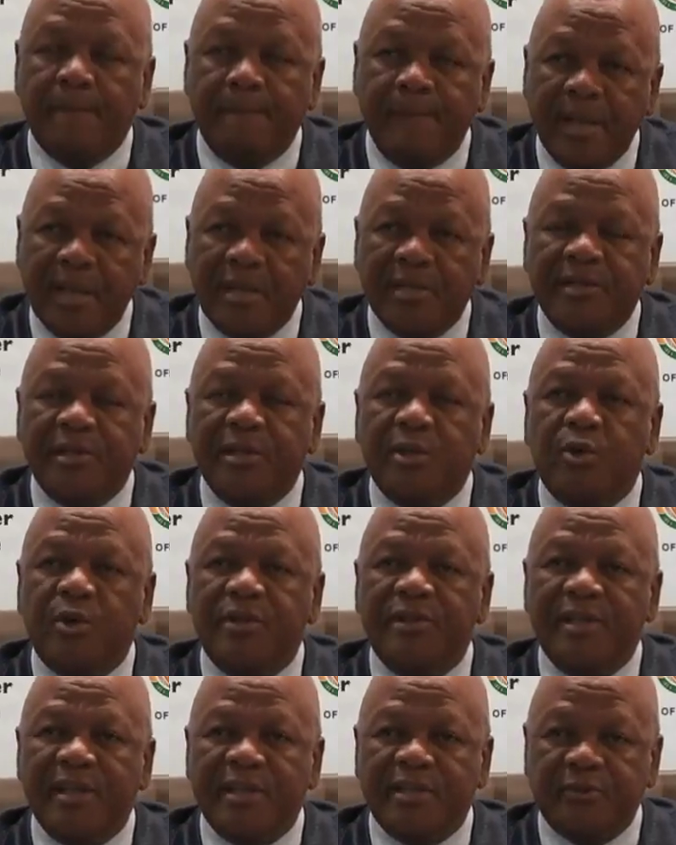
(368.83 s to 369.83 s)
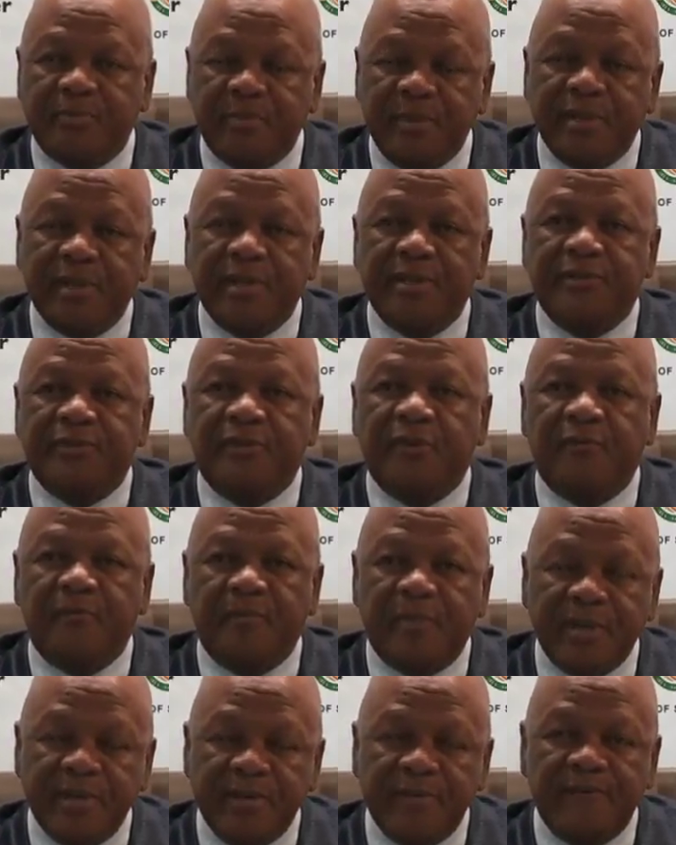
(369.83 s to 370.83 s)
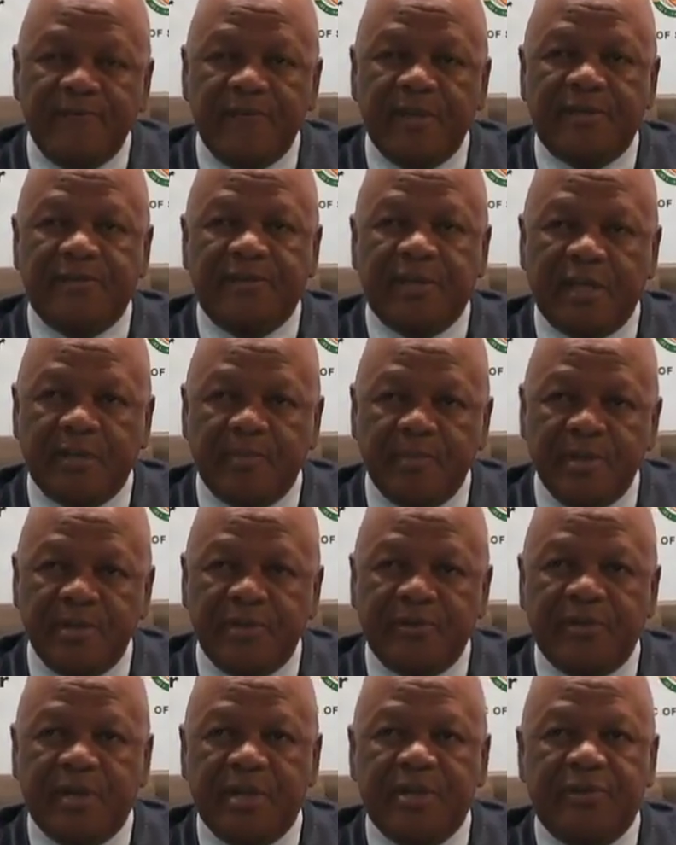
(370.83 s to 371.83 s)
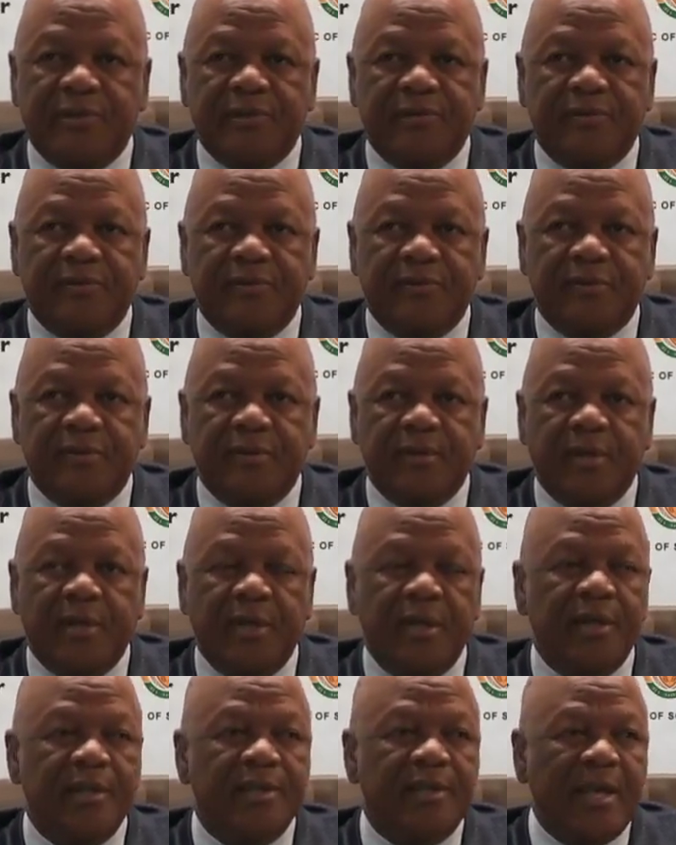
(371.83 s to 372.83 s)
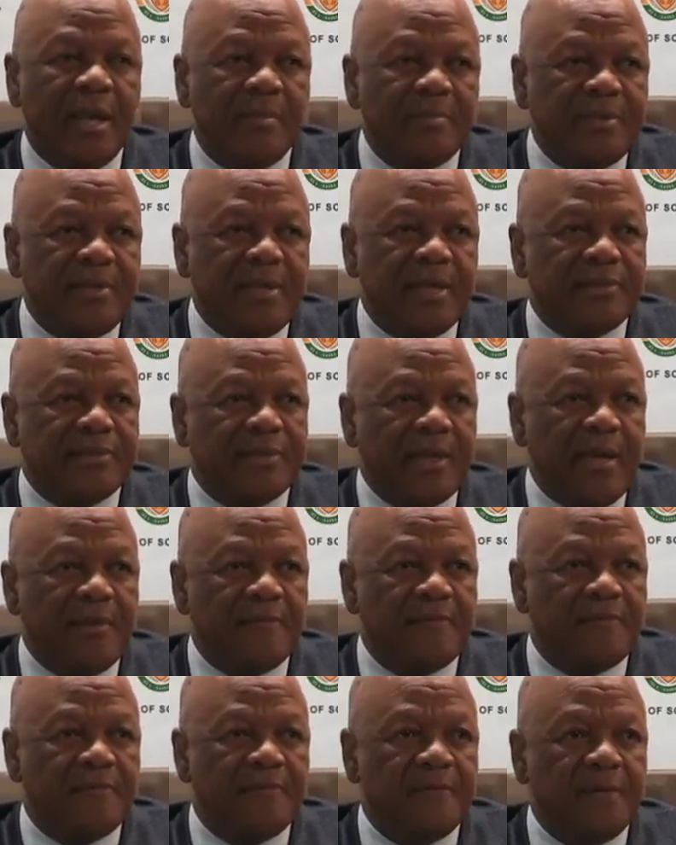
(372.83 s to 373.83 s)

Building on the experience of previous administrations, the MTSF